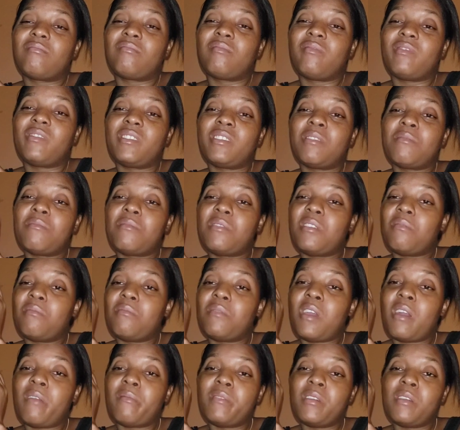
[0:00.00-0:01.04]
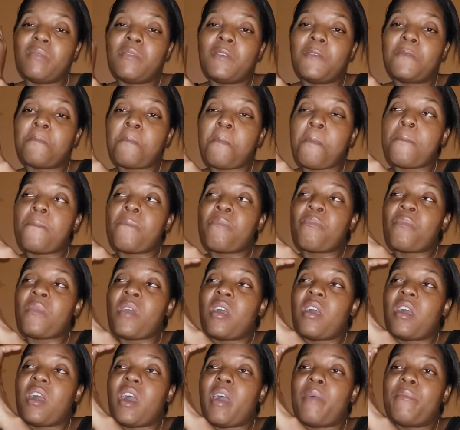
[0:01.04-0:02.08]
They say, baby, me have baby.
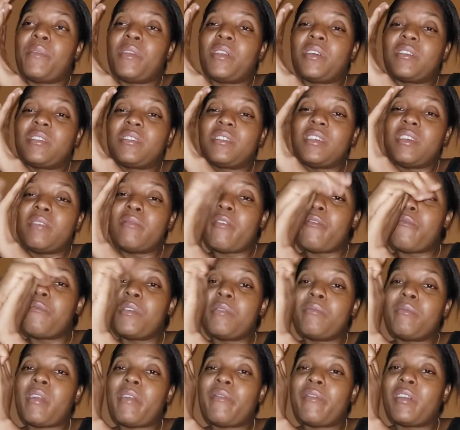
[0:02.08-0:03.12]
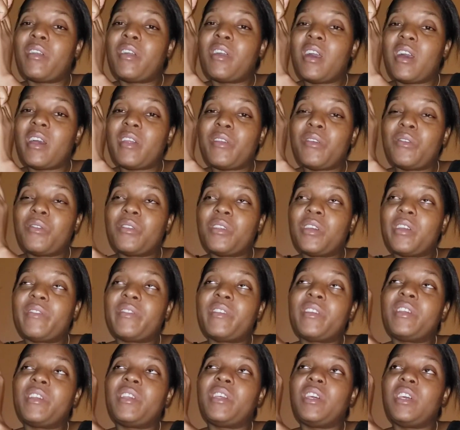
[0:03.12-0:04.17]
And I don't see them make me have to go down there every
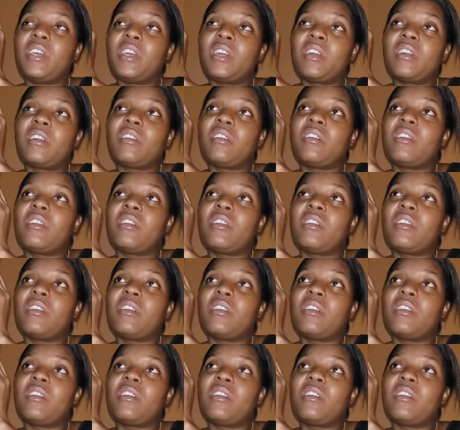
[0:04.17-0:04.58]
day.